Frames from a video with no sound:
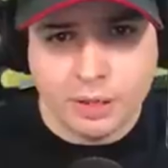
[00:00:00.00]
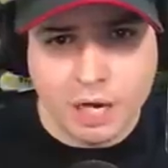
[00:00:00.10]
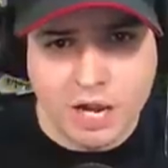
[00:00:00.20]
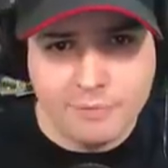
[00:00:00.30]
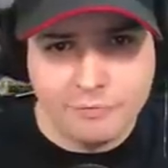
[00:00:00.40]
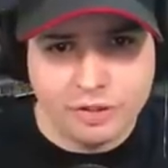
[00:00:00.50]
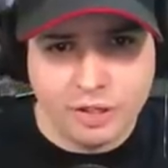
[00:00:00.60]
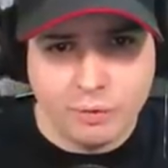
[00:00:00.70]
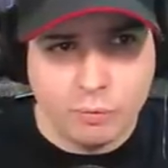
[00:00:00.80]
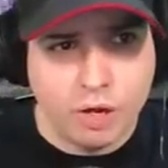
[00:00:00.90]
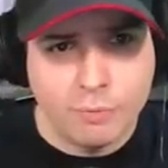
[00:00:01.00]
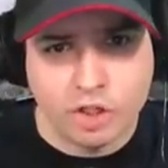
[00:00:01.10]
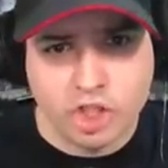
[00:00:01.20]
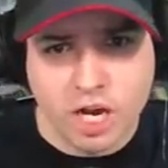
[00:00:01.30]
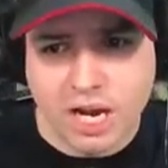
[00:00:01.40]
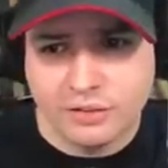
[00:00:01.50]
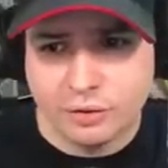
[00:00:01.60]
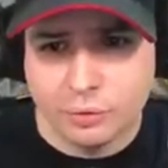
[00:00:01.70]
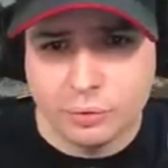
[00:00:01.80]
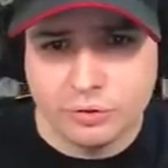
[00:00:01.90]
Come on, one more shot,
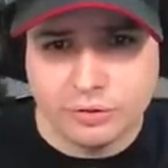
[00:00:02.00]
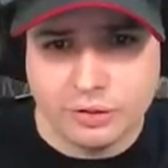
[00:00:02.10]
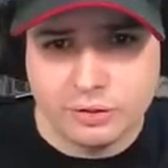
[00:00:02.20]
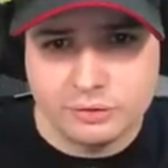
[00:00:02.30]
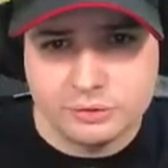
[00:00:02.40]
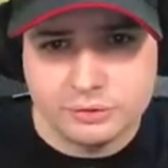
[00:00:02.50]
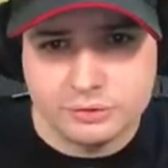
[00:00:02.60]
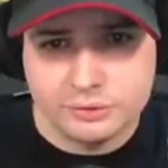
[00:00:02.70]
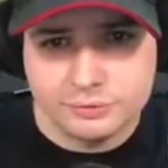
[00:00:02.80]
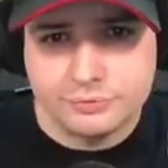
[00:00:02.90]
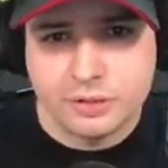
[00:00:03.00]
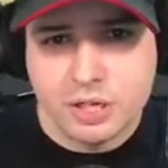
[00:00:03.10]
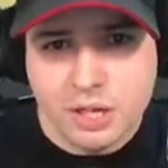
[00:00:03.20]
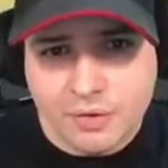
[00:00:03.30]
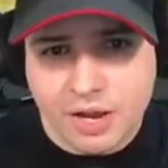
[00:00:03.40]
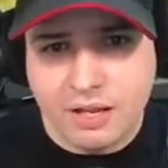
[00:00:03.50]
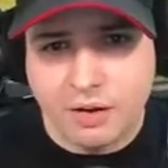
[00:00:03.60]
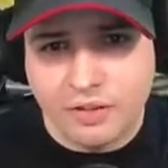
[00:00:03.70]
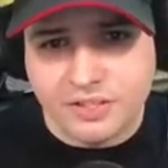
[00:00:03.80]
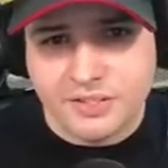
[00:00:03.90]
dude. I
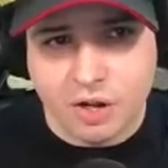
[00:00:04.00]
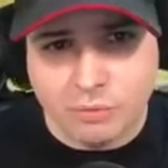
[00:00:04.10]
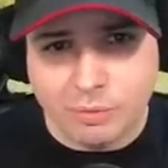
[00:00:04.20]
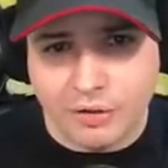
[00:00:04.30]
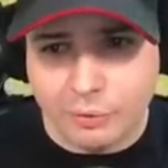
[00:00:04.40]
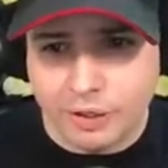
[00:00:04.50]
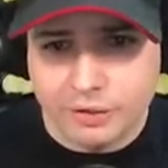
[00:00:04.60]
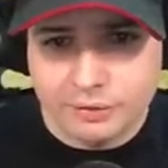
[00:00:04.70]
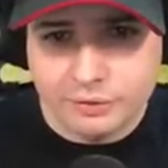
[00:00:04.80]
love this song, by the way.